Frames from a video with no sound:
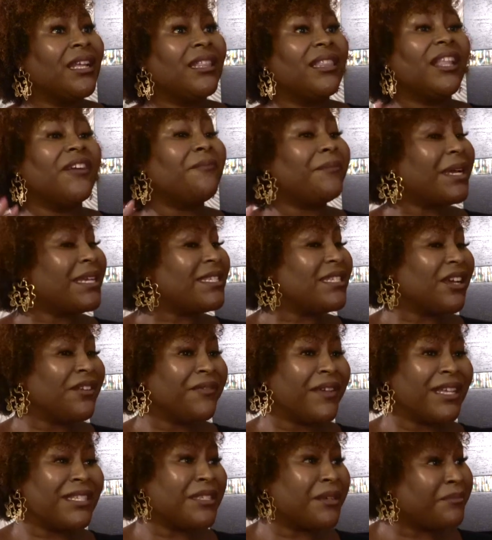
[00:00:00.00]
love
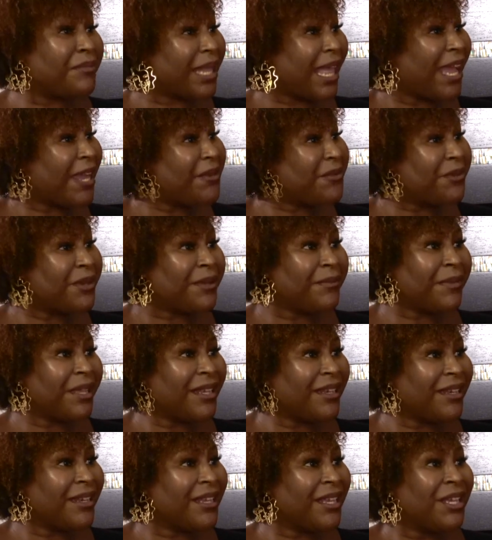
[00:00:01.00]
myself as a Black
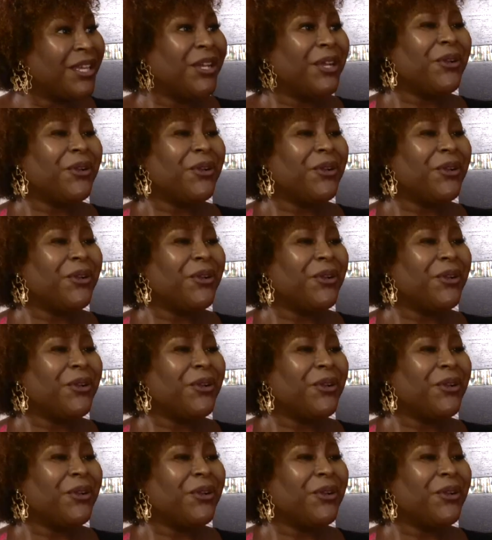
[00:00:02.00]
woman,